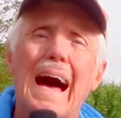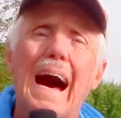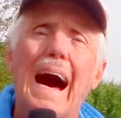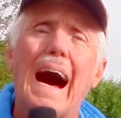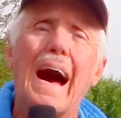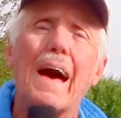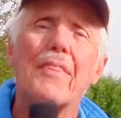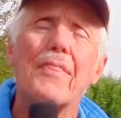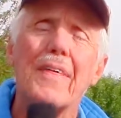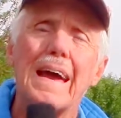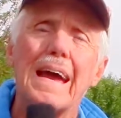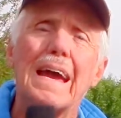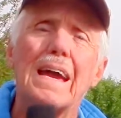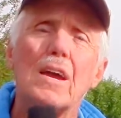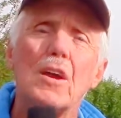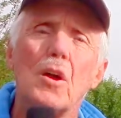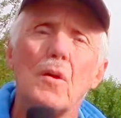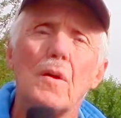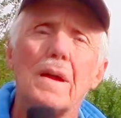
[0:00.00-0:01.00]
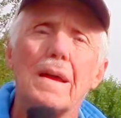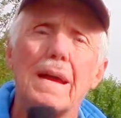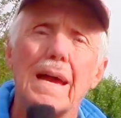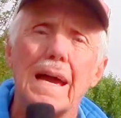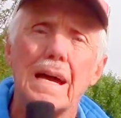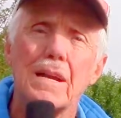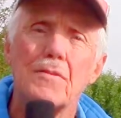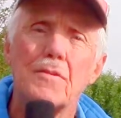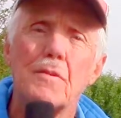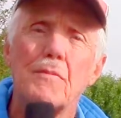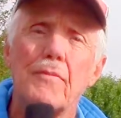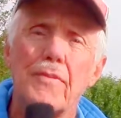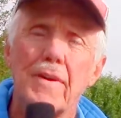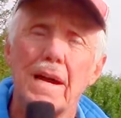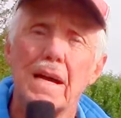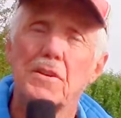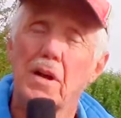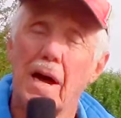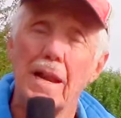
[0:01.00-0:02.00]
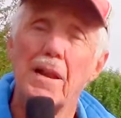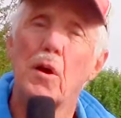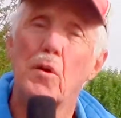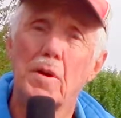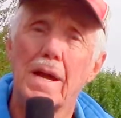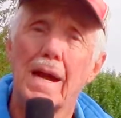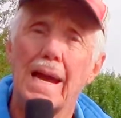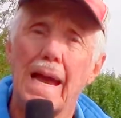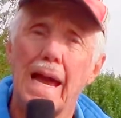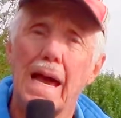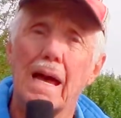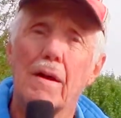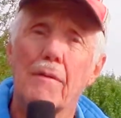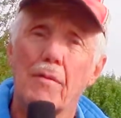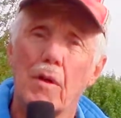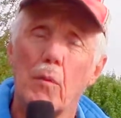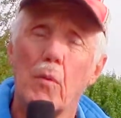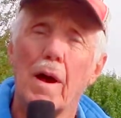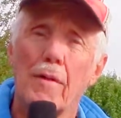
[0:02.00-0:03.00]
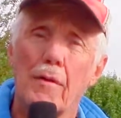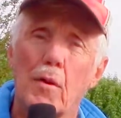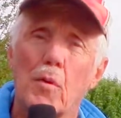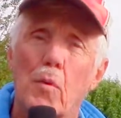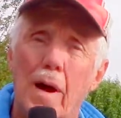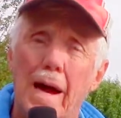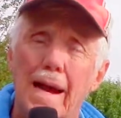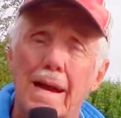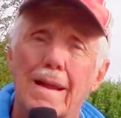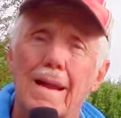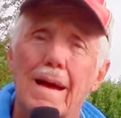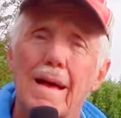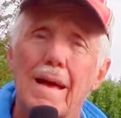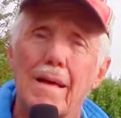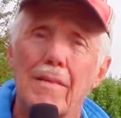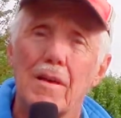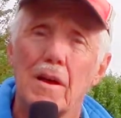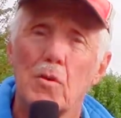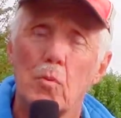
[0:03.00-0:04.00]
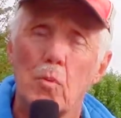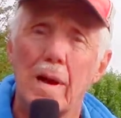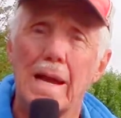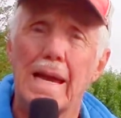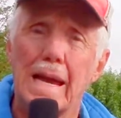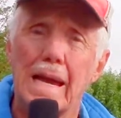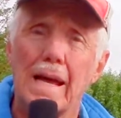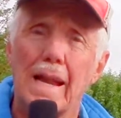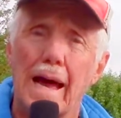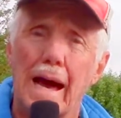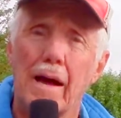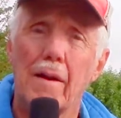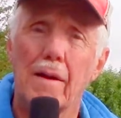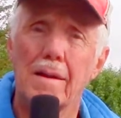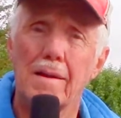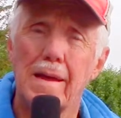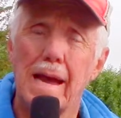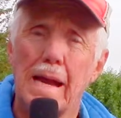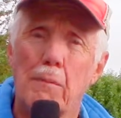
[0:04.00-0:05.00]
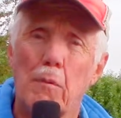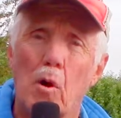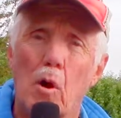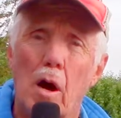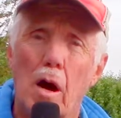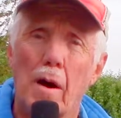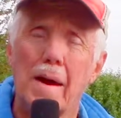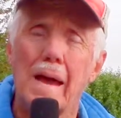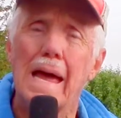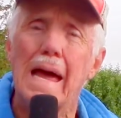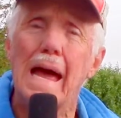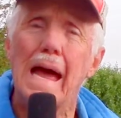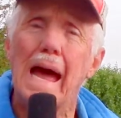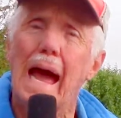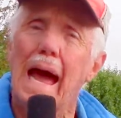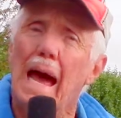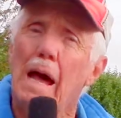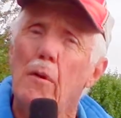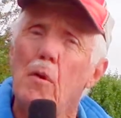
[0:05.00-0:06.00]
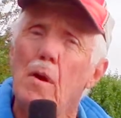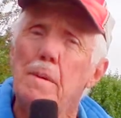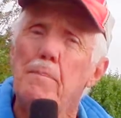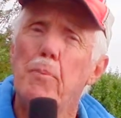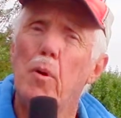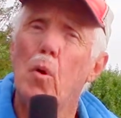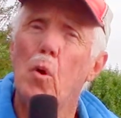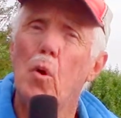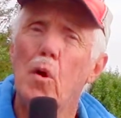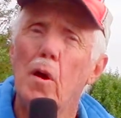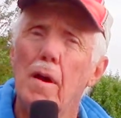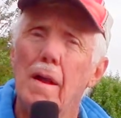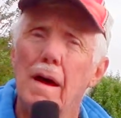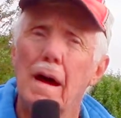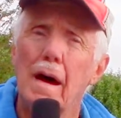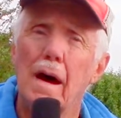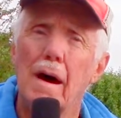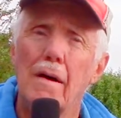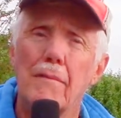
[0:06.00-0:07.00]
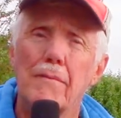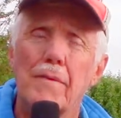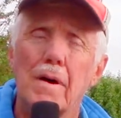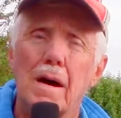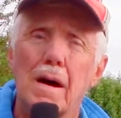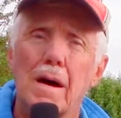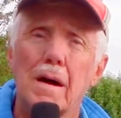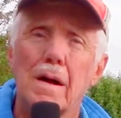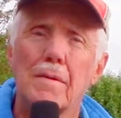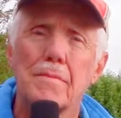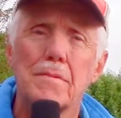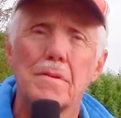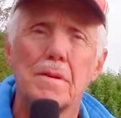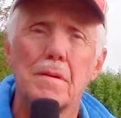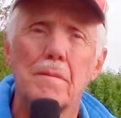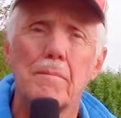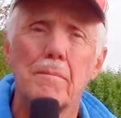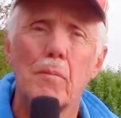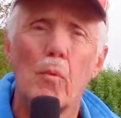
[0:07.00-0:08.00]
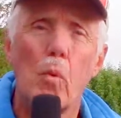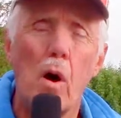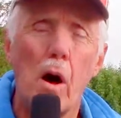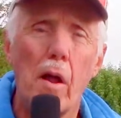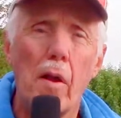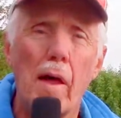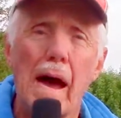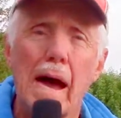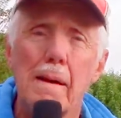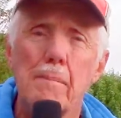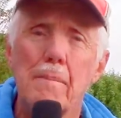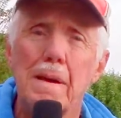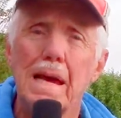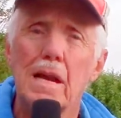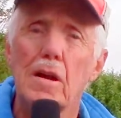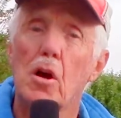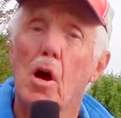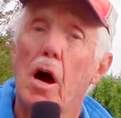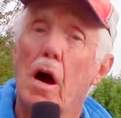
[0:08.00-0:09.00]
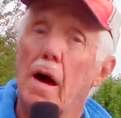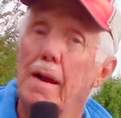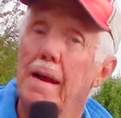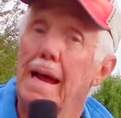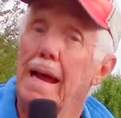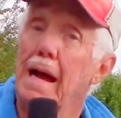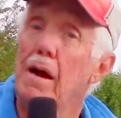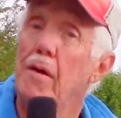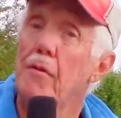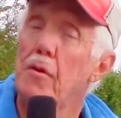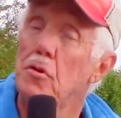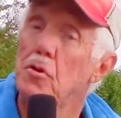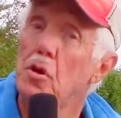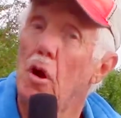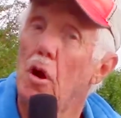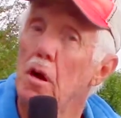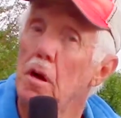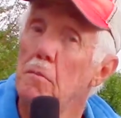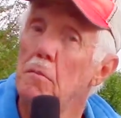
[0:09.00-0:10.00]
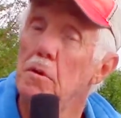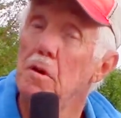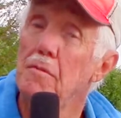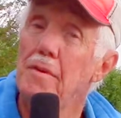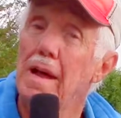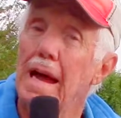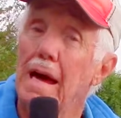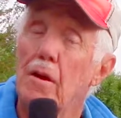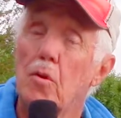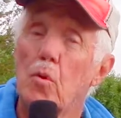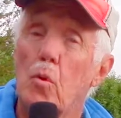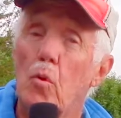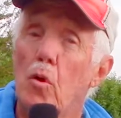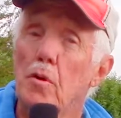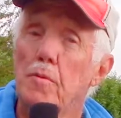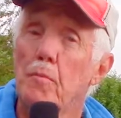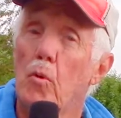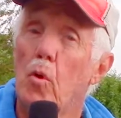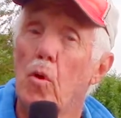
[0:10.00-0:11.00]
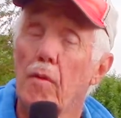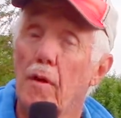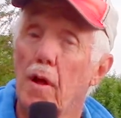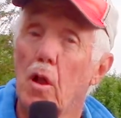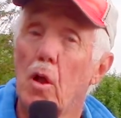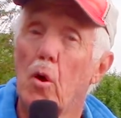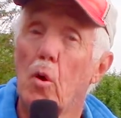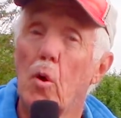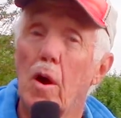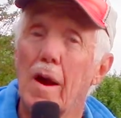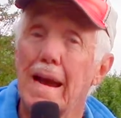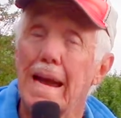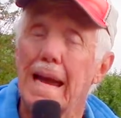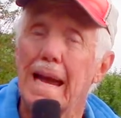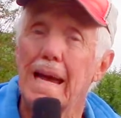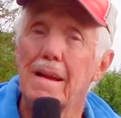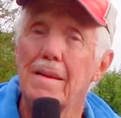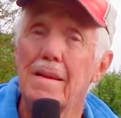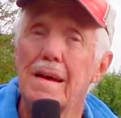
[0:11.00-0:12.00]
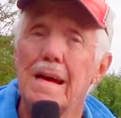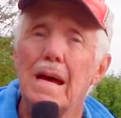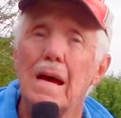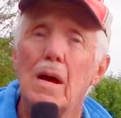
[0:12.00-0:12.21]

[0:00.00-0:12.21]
I think you can catch some fish. I know you can if the weather's right this weekend out at Table Rock. Had a report of some walleye being caught now. They're starting to move down towards more of the lower end.